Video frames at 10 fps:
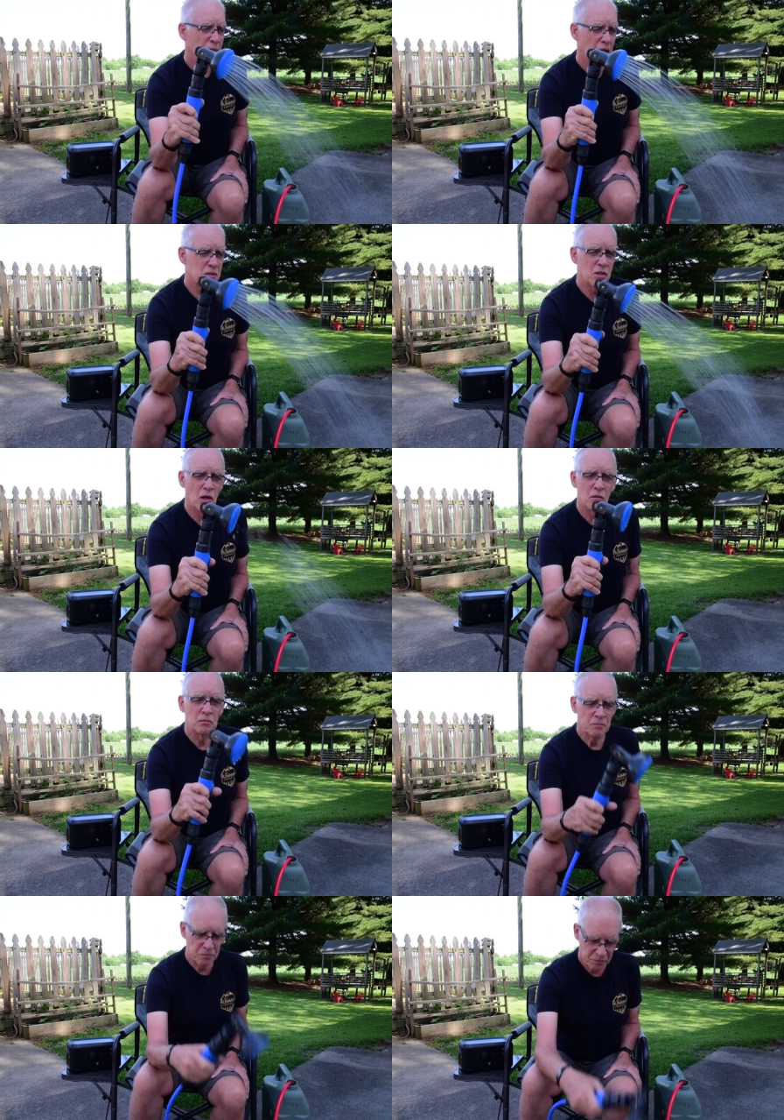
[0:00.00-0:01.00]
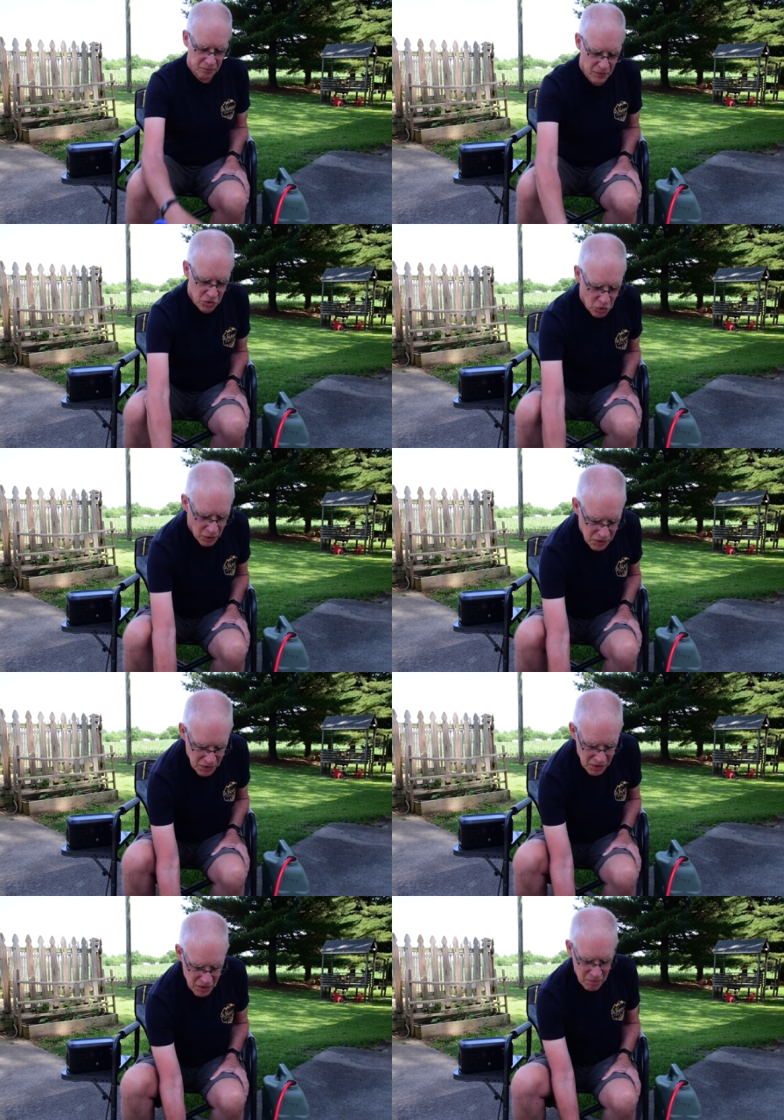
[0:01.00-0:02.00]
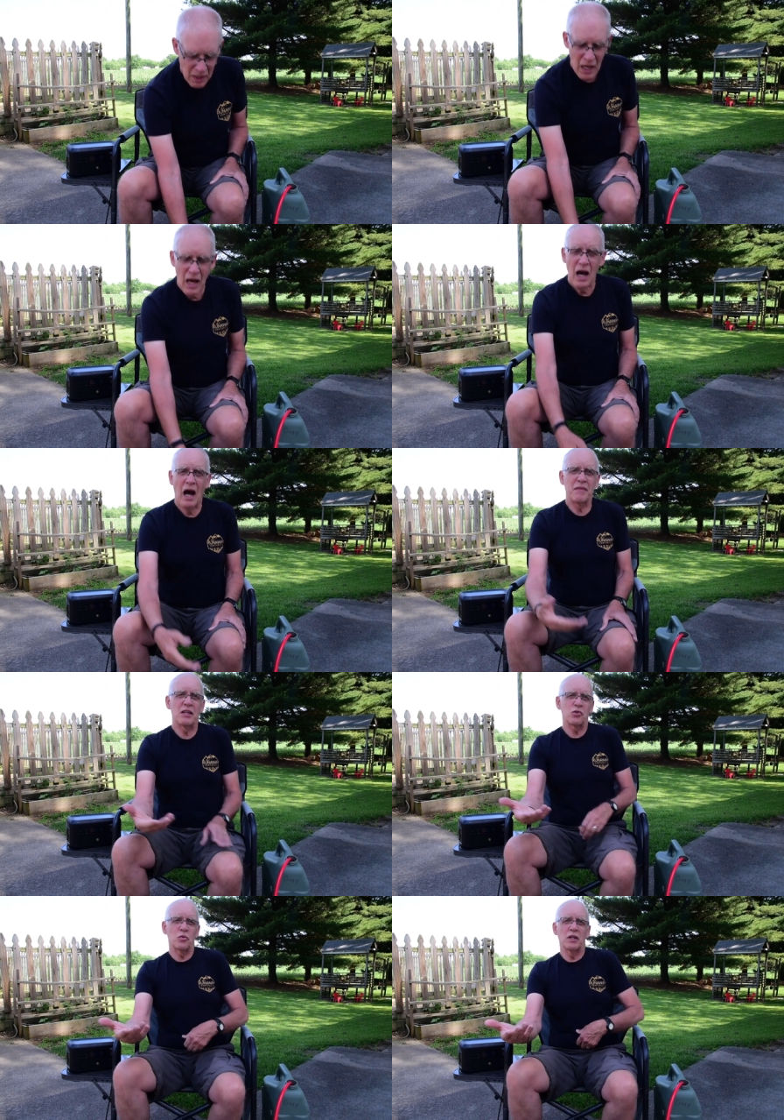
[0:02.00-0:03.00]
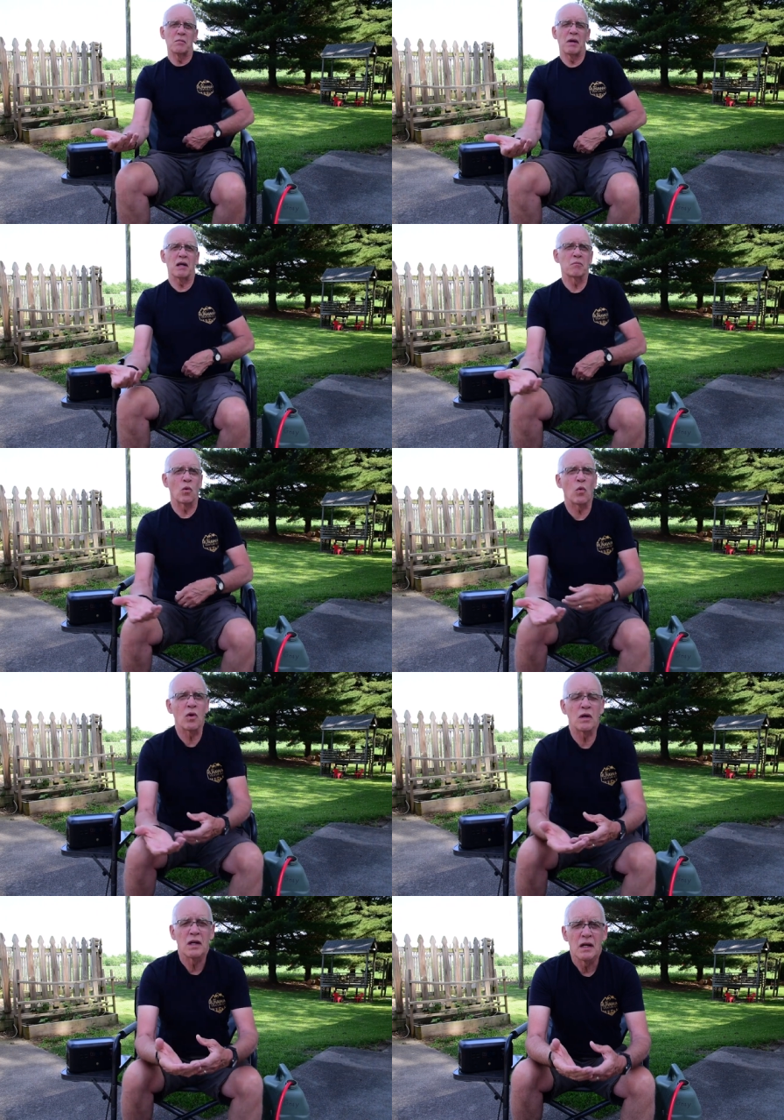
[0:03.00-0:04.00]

And so the Joolca system, I think, is really meant more.